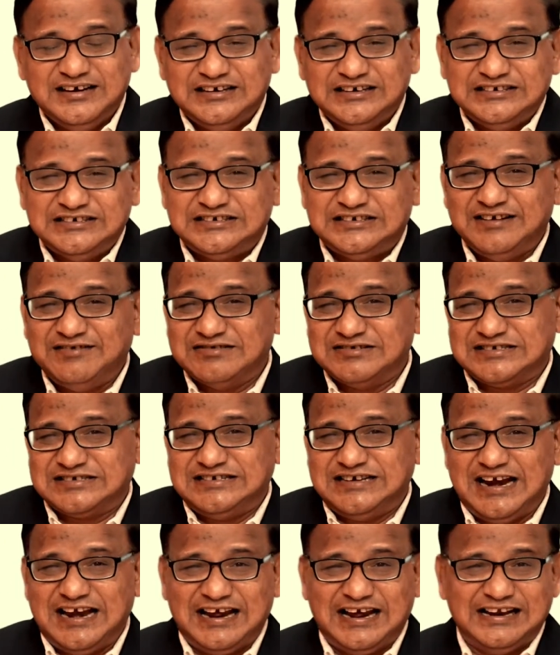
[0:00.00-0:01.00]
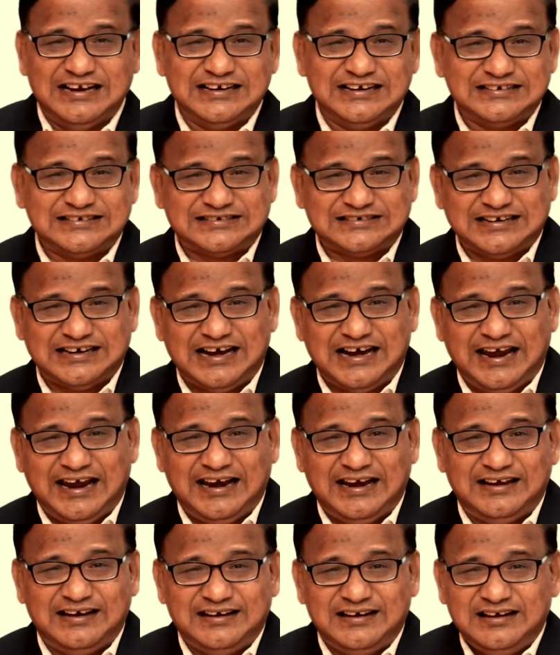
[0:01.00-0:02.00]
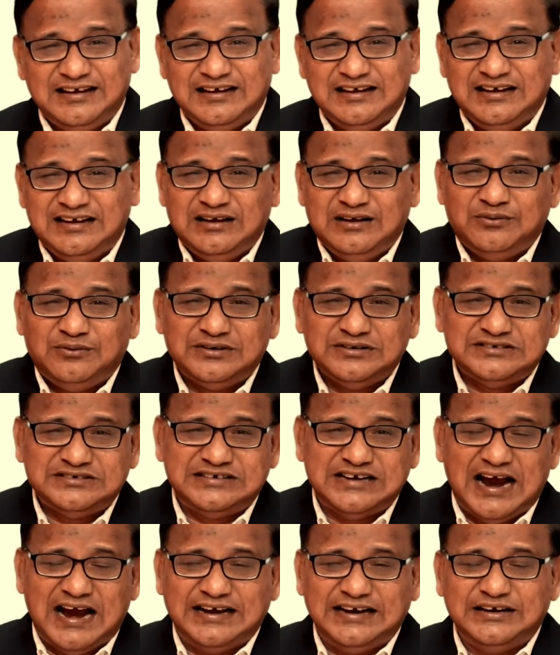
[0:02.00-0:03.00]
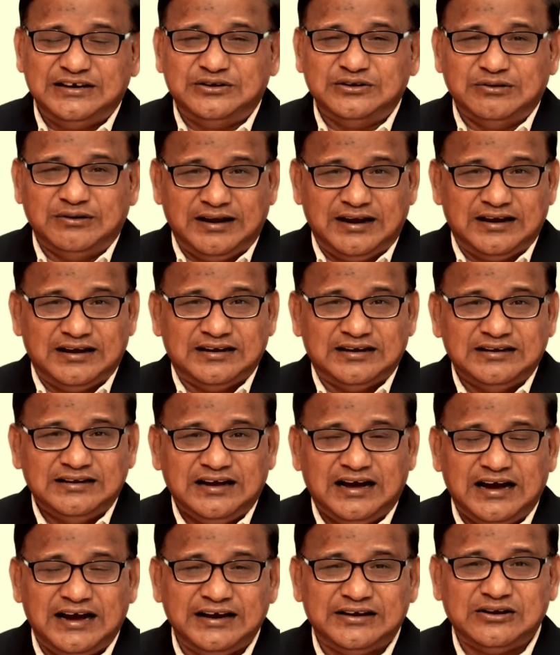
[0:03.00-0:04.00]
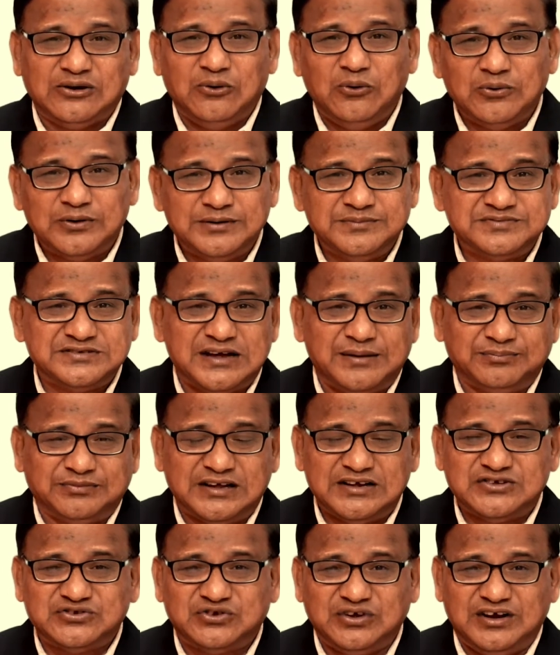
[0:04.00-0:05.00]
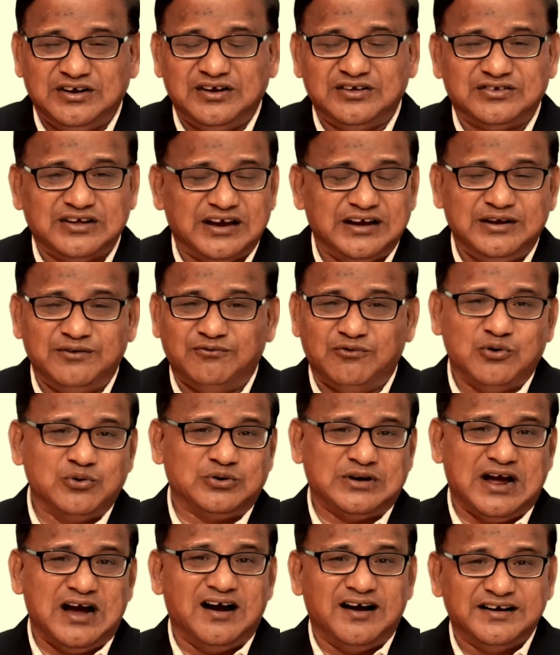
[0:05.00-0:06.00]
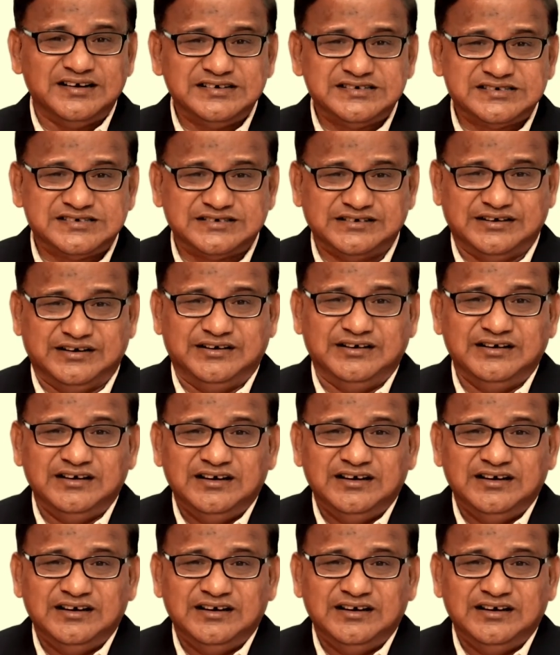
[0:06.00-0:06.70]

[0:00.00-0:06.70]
She was getting a little tired. "What's Daddy doing? I told him something serious and he won't answer."